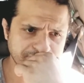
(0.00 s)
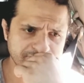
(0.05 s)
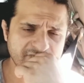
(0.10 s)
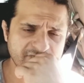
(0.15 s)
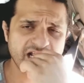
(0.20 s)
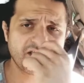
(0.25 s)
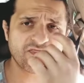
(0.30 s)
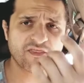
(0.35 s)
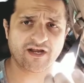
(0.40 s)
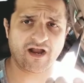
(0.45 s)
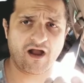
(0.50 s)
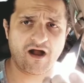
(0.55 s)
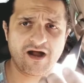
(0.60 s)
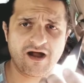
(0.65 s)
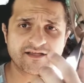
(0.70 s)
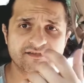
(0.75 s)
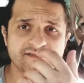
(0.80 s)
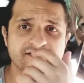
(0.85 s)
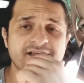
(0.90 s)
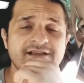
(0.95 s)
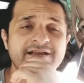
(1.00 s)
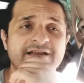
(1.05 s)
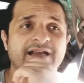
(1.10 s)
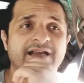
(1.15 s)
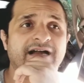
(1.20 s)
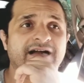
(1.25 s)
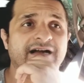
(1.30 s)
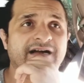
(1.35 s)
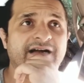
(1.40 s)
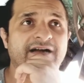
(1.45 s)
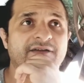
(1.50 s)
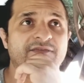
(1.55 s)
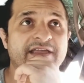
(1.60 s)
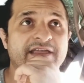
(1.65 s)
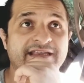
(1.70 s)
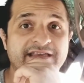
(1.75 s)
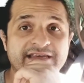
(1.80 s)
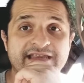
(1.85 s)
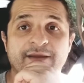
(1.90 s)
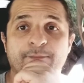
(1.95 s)
The cons, they
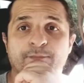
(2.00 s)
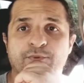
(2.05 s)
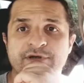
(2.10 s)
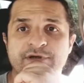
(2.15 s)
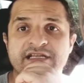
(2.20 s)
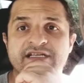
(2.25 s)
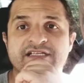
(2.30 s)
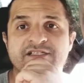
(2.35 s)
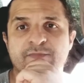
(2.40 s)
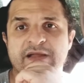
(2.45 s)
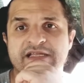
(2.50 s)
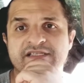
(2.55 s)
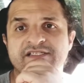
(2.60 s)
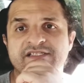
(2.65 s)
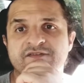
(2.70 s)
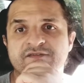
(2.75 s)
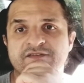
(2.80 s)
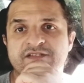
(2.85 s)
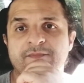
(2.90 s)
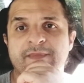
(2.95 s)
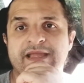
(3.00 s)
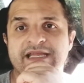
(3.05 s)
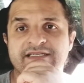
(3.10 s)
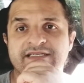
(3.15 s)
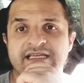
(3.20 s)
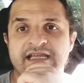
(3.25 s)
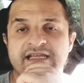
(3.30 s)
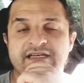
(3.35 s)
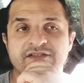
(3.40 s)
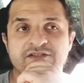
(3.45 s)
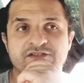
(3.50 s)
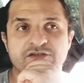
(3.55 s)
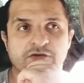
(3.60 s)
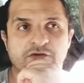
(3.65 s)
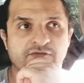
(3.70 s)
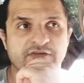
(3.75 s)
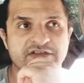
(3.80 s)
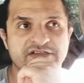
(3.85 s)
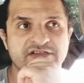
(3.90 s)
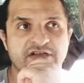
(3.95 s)
can get pretty expensive to maintain and
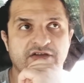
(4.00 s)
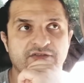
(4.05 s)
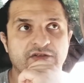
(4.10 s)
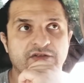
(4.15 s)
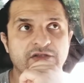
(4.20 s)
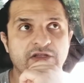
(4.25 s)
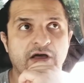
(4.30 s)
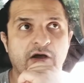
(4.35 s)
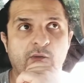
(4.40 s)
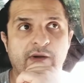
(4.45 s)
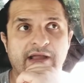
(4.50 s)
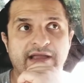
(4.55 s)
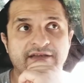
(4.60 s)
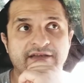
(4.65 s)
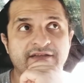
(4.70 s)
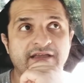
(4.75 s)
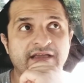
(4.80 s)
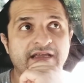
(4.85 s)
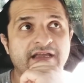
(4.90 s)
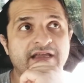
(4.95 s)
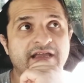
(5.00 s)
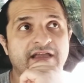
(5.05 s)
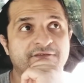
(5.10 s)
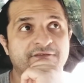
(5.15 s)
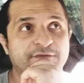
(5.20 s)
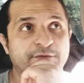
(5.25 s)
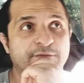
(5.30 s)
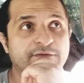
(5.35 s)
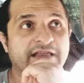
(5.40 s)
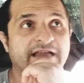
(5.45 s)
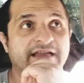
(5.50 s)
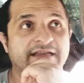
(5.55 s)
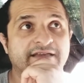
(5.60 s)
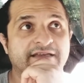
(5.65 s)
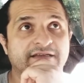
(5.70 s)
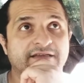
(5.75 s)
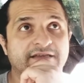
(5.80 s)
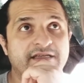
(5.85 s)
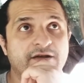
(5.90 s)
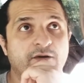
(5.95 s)
service. On the low end, if you're like,
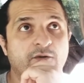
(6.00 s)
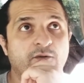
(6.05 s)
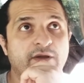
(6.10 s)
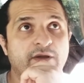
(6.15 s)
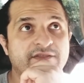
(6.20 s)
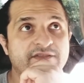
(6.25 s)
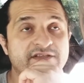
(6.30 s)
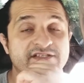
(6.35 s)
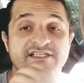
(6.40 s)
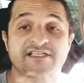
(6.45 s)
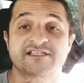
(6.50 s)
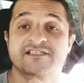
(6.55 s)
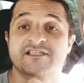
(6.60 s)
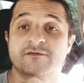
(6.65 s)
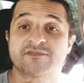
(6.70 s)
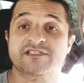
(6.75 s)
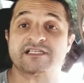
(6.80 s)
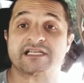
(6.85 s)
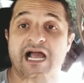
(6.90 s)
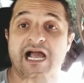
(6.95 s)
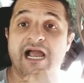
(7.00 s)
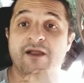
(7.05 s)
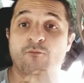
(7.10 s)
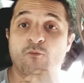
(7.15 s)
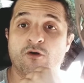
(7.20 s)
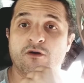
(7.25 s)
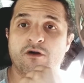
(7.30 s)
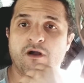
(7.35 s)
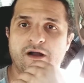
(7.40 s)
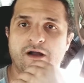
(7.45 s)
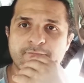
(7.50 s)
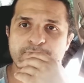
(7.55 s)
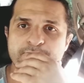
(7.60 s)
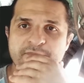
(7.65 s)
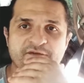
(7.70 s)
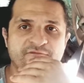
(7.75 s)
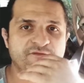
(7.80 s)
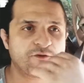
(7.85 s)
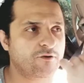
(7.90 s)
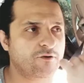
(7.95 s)
you know, in the systems that I work on,
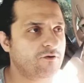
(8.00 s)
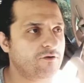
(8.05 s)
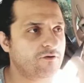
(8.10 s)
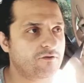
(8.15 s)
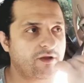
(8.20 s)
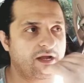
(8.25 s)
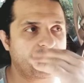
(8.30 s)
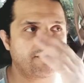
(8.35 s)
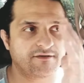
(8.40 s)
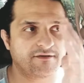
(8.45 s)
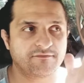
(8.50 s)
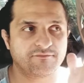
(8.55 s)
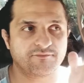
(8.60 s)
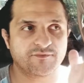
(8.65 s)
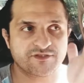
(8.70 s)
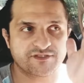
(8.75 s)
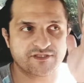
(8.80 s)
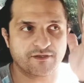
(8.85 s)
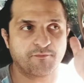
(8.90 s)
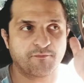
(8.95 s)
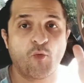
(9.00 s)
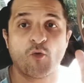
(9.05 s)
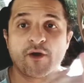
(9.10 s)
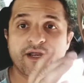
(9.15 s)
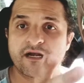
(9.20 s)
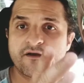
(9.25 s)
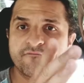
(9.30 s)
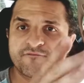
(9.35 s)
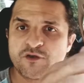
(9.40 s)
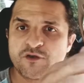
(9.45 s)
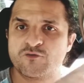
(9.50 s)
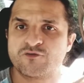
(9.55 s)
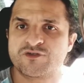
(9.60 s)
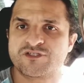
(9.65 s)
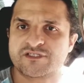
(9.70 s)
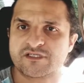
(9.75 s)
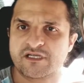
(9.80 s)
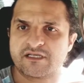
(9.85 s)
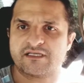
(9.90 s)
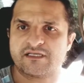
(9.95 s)
if you're just a point of
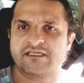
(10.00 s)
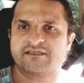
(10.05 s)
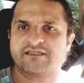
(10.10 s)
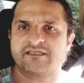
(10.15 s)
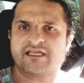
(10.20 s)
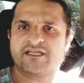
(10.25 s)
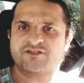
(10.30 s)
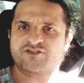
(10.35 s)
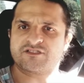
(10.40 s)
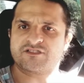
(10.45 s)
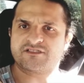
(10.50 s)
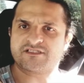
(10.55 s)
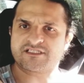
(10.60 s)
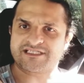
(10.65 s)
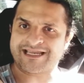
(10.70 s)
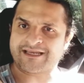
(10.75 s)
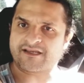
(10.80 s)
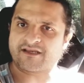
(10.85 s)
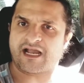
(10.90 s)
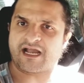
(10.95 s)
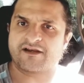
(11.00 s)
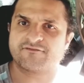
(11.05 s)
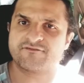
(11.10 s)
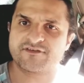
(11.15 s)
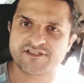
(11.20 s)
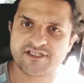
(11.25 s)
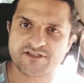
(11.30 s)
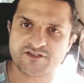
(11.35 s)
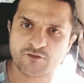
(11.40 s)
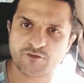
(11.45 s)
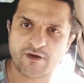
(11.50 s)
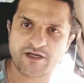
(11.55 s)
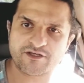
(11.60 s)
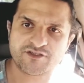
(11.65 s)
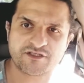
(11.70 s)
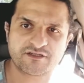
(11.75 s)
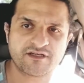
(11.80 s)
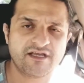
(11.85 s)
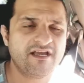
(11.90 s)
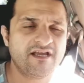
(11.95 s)
use at the kitchen sink kind of a
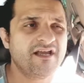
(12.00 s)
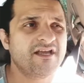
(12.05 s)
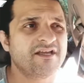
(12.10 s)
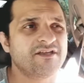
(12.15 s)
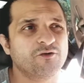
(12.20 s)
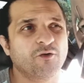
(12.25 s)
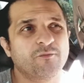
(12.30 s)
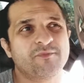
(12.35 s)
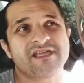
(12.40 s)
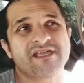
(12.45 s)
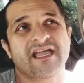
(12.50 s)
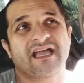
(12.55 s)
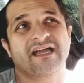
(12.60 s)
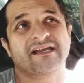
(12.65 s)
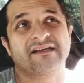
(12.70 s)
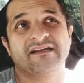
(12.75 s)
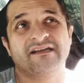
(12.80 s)
situation, you'll be at,